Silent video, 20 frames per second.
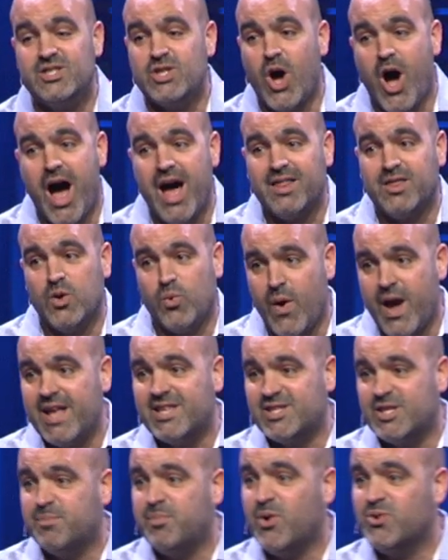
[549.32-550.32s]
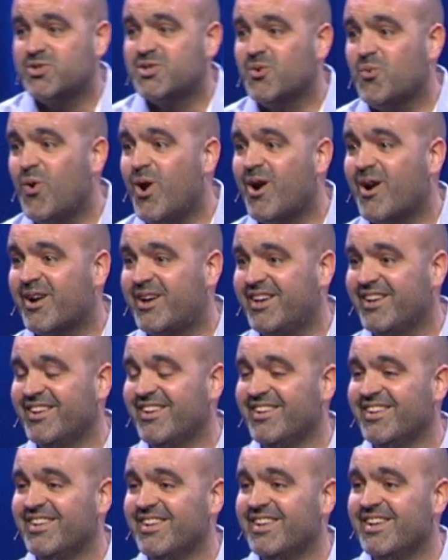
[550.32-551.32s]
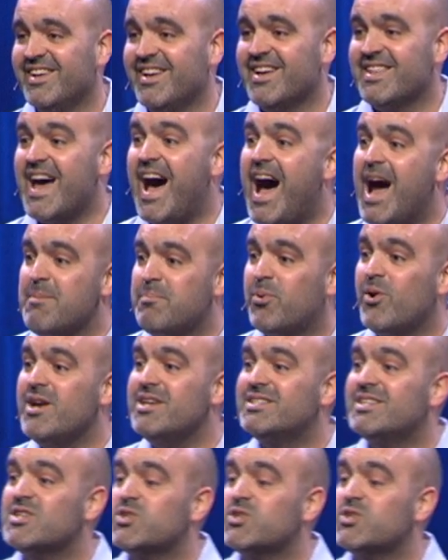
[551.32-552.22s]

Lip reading: not the way it's supposed to work. The high priest